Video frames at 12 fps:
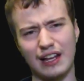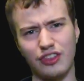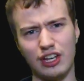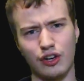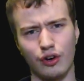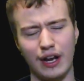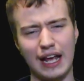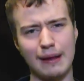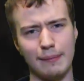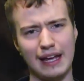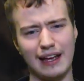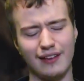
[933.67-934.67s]
I think her
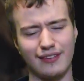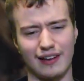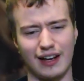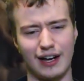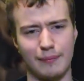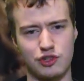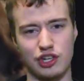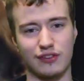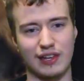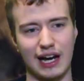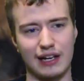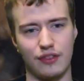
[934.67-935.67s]
name is. She's
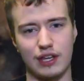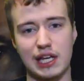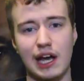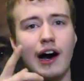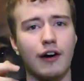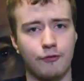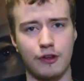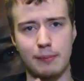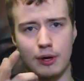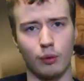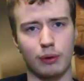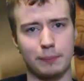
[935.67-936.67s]
kind of the
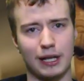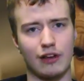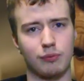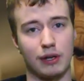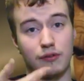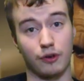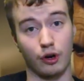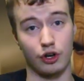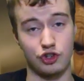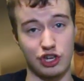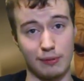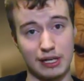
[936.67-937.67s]
female replacement for
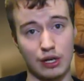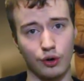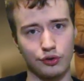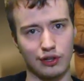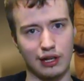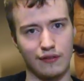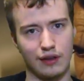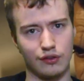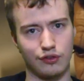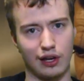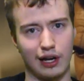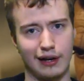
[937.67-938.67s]
Jimmy Olsen in
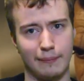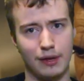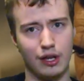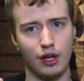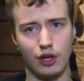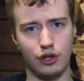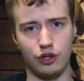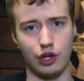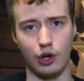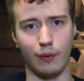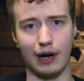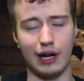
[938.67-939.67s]
this
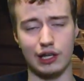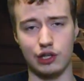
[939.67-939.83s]
new